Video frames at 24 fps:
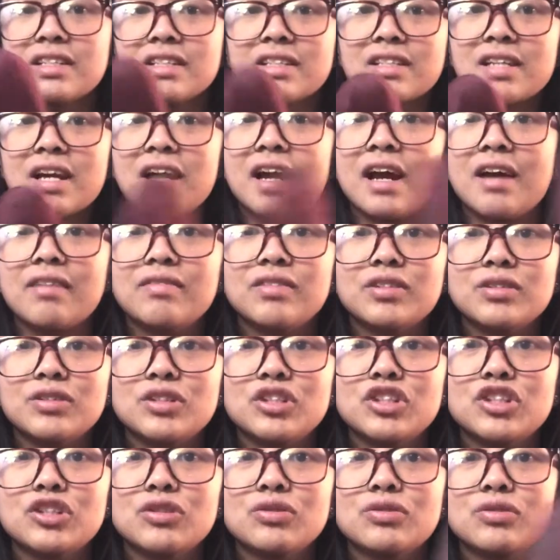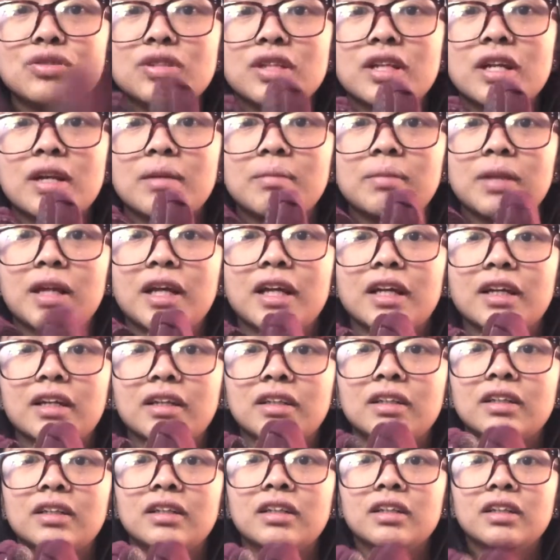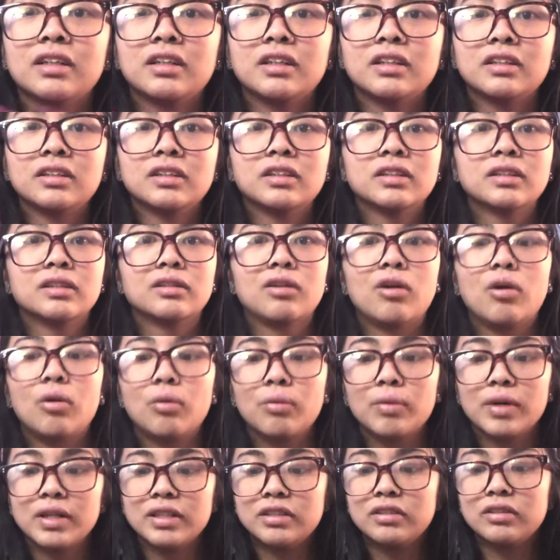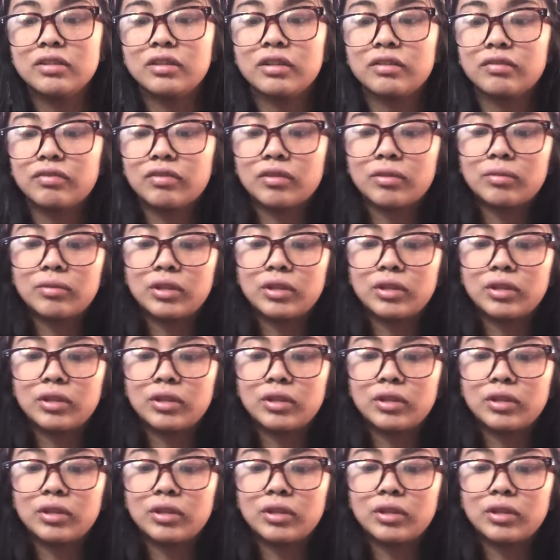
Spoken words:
cause I have new shoes and I'm like always looking for